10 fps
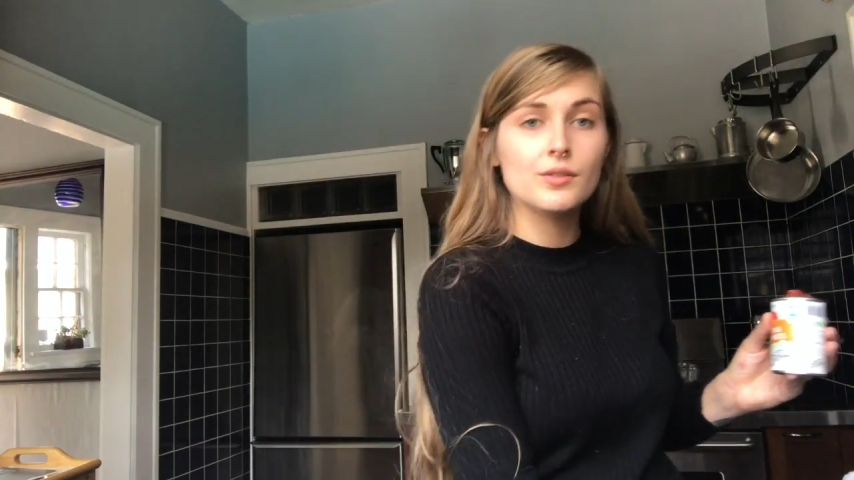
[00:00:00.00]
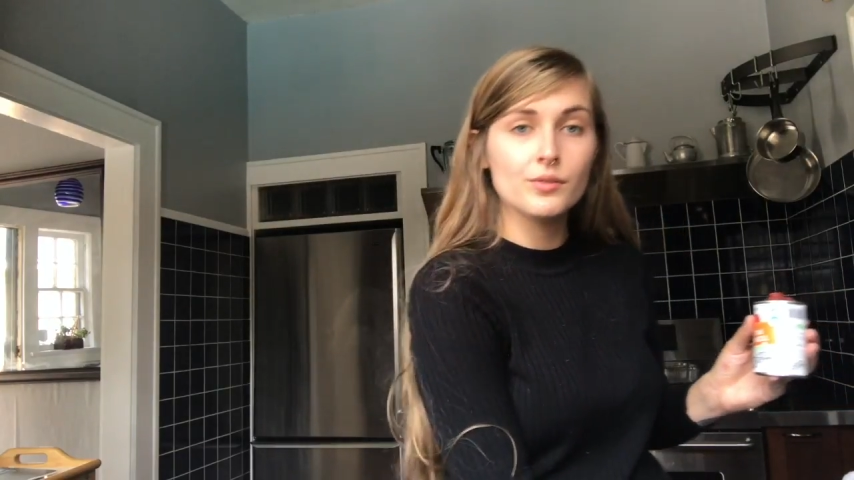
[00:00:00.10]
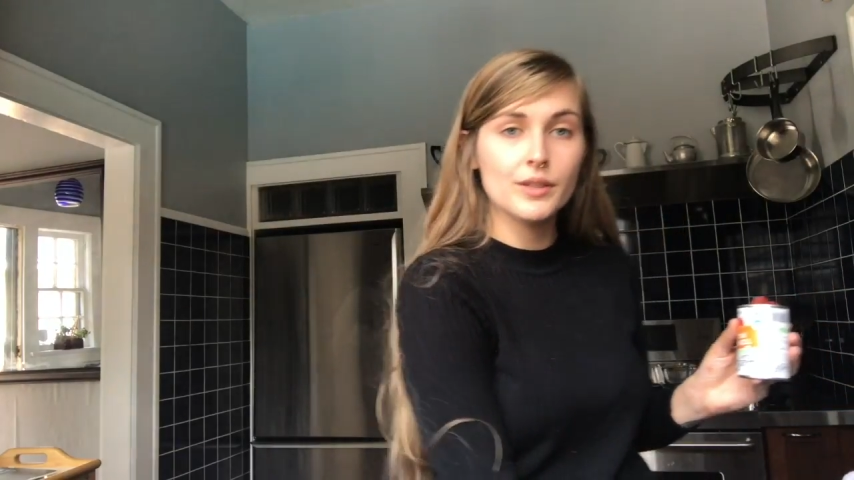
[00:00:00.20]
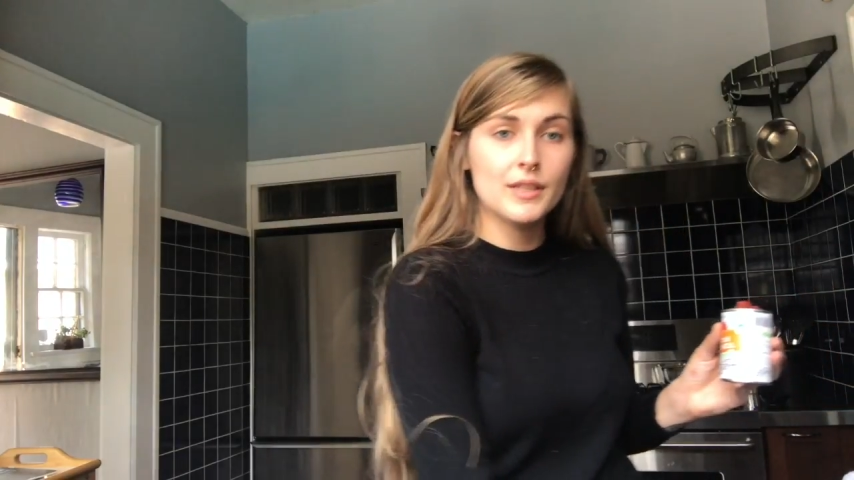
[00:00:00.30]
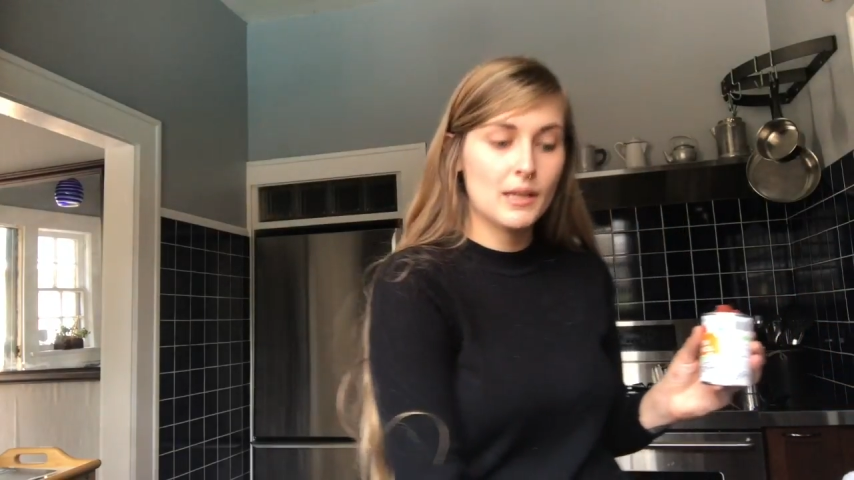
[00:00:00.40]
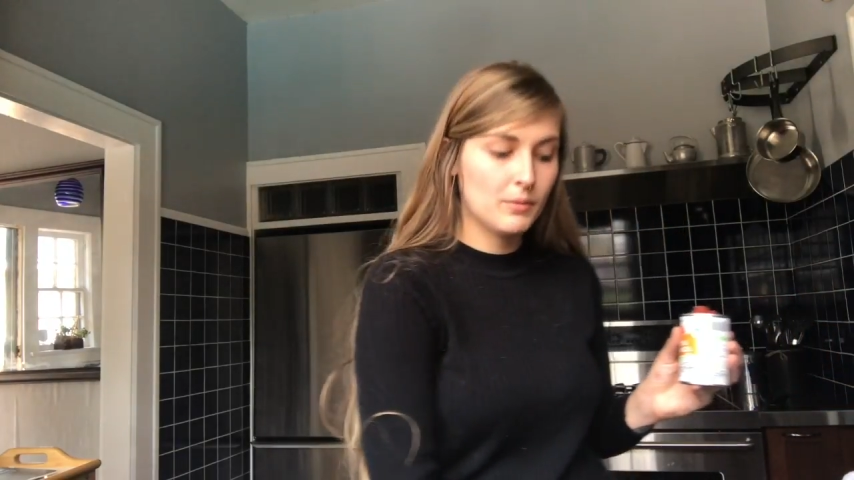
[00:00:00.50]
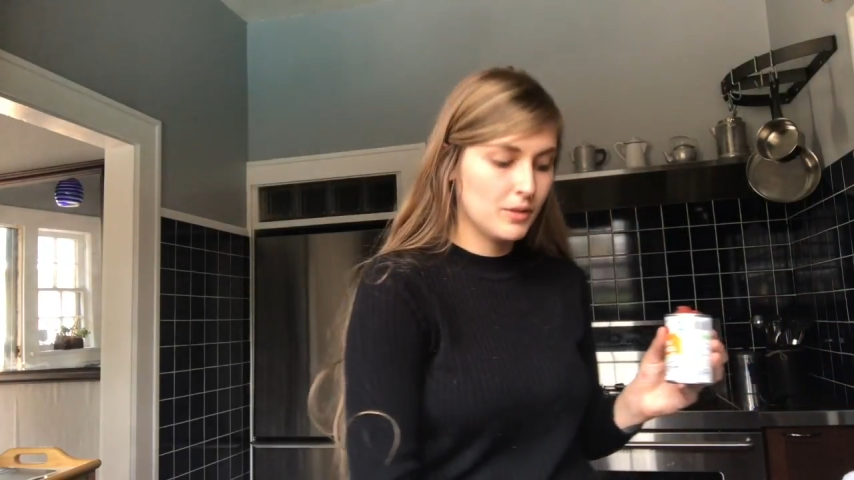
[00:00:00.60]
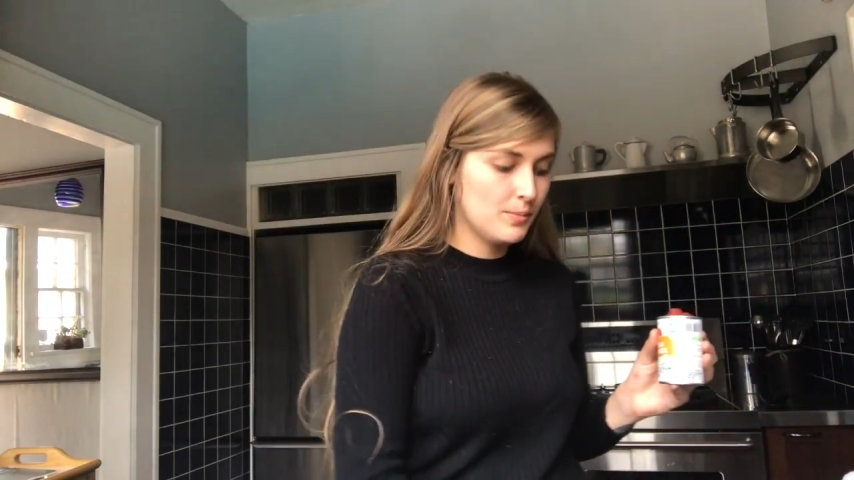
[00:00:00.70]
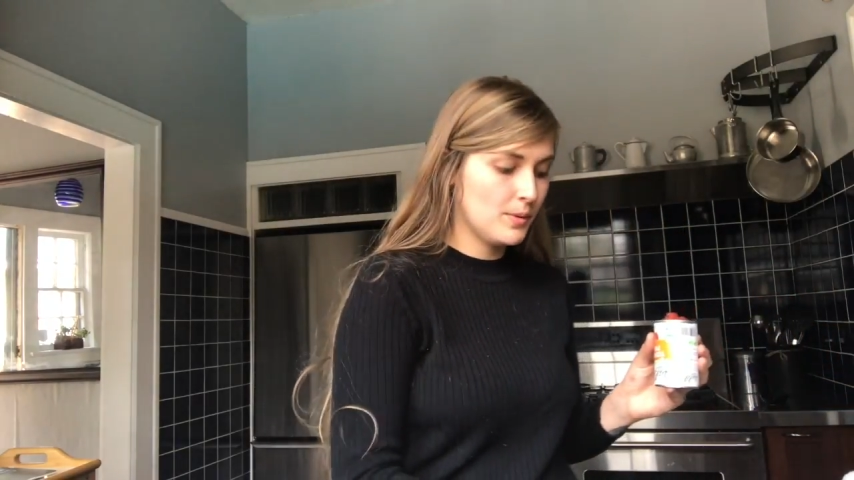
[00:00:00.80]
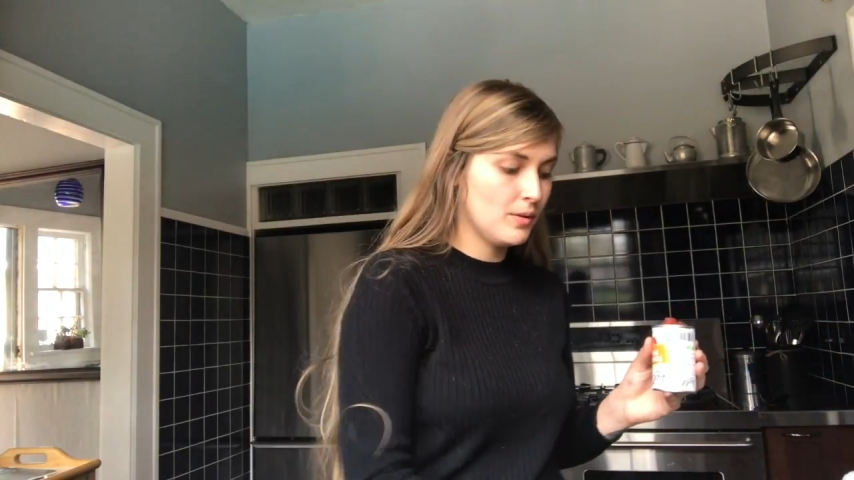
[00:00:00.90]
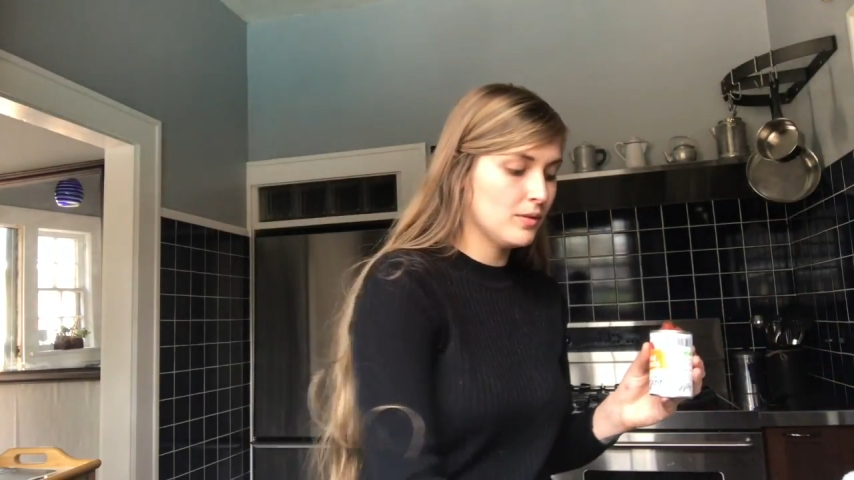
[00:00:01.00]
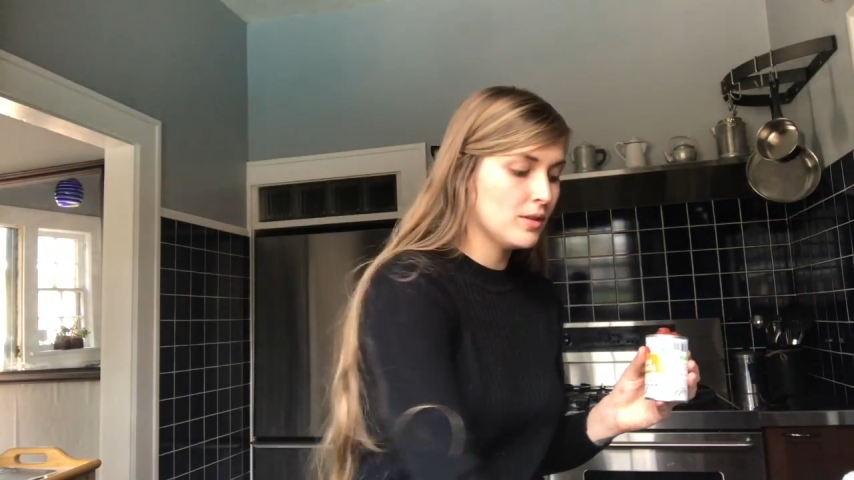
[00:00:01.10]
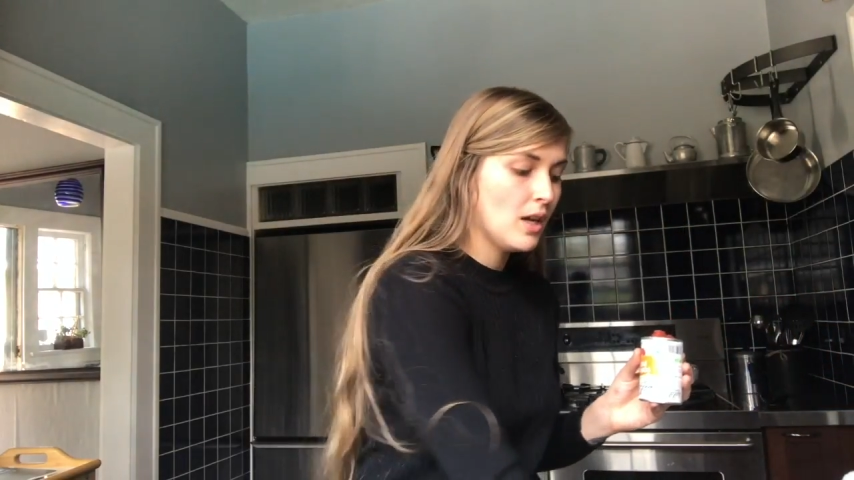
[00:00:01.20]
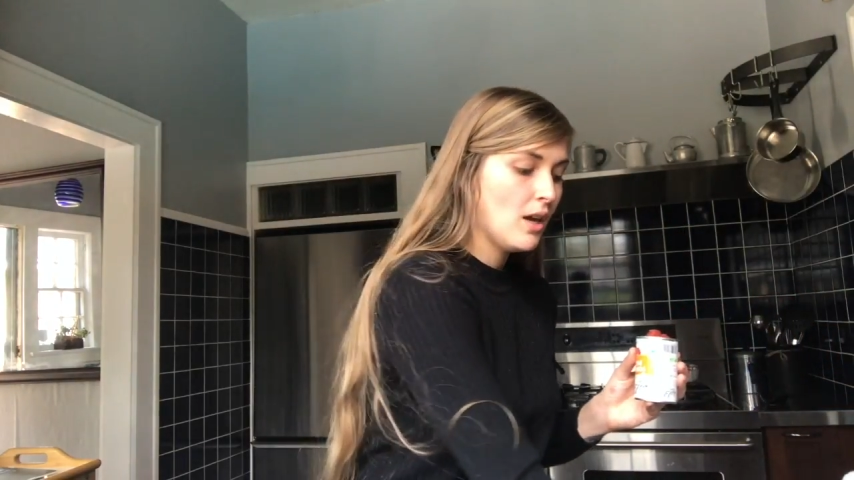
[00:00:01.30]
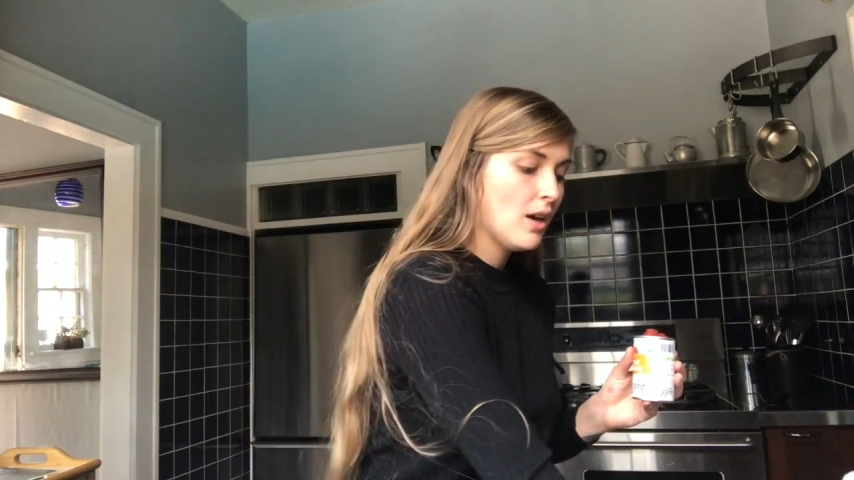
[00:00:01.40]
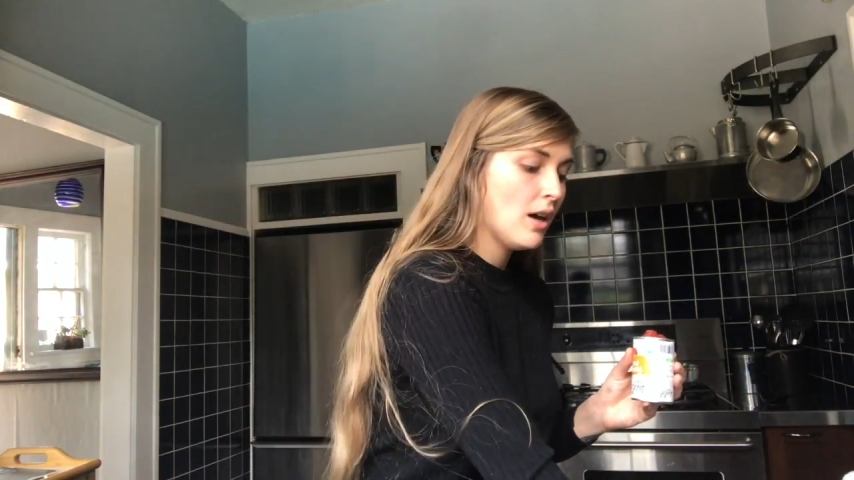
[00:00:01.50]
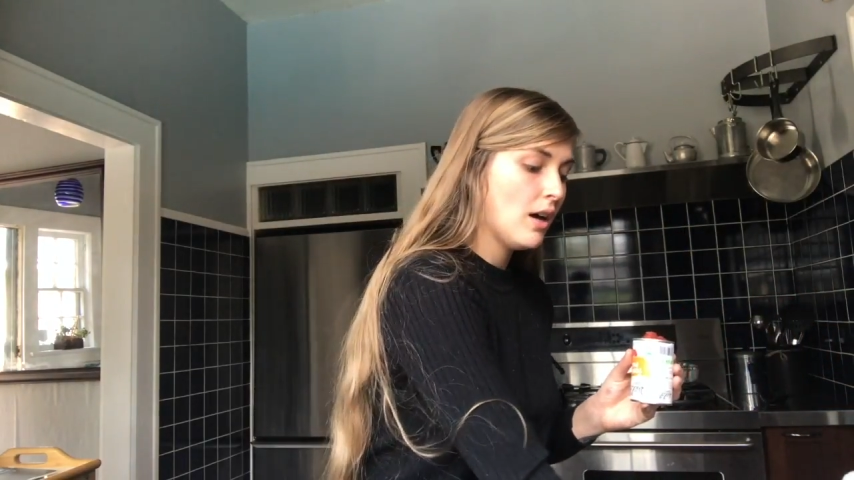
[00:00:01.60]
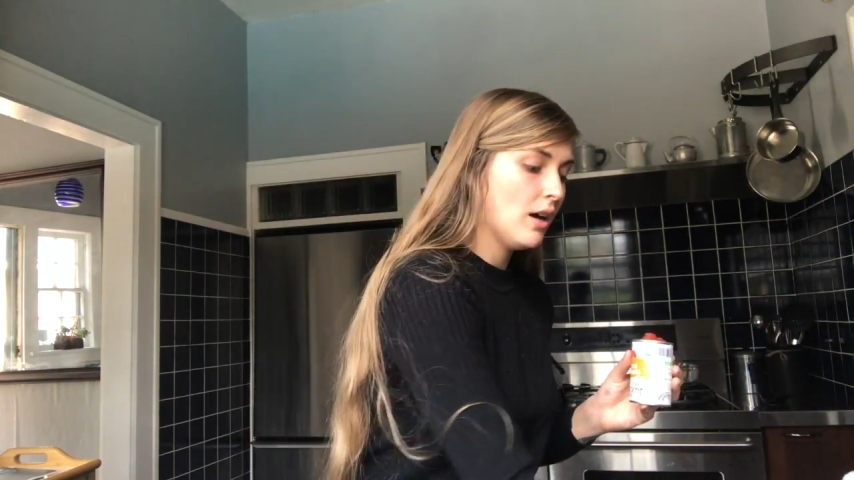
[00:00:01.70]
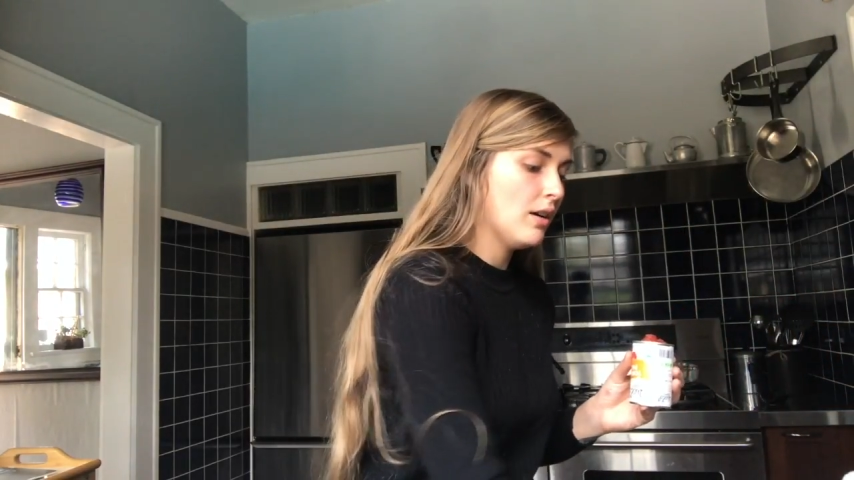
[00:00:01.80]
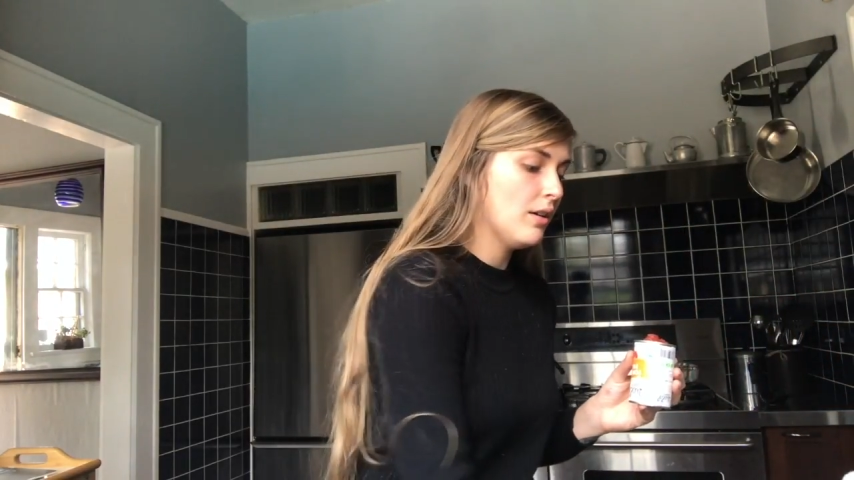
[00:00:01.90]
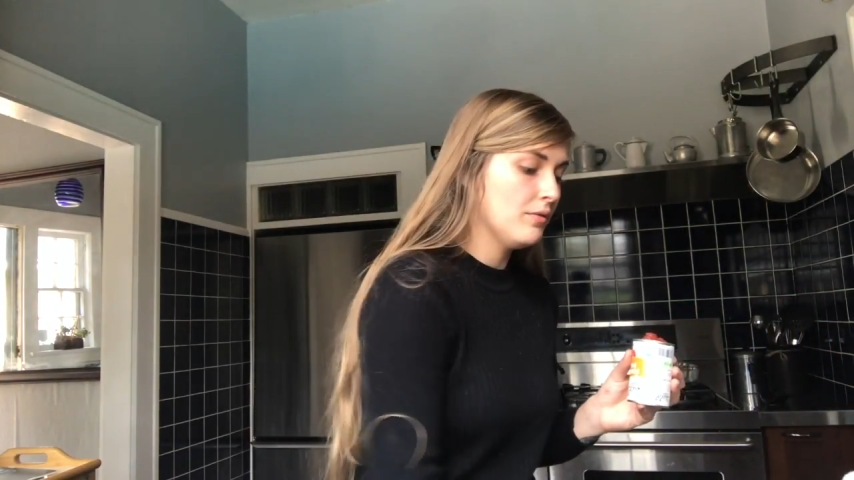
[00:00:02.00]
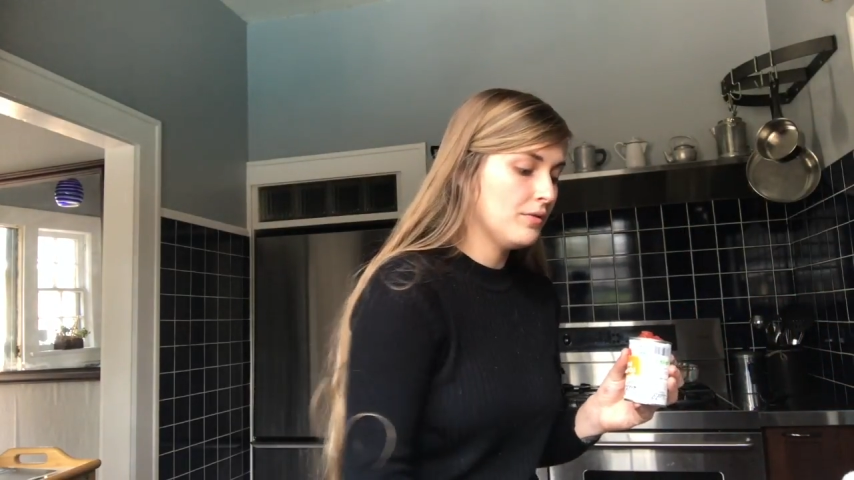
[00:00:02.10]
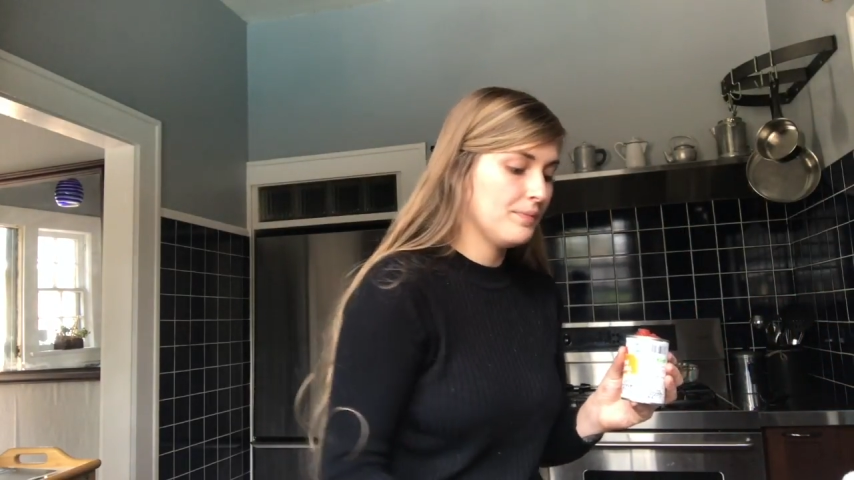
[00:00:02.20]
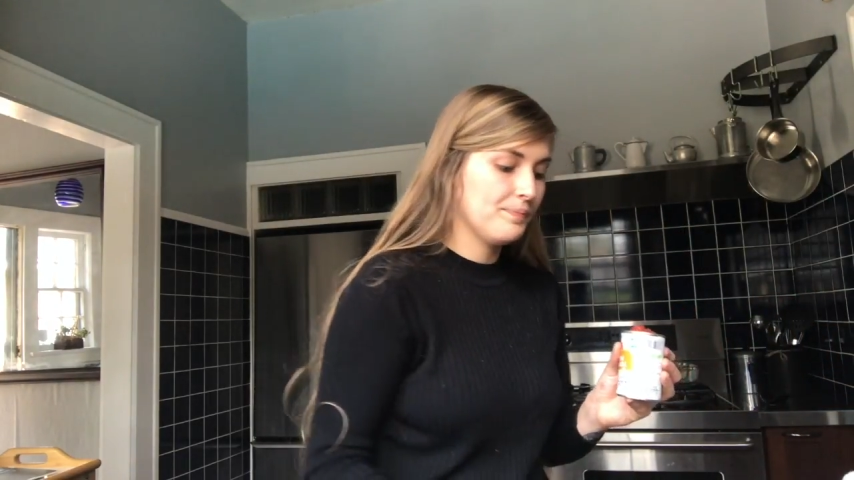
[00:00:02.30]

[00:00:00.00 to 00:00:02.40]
3 tablespoons of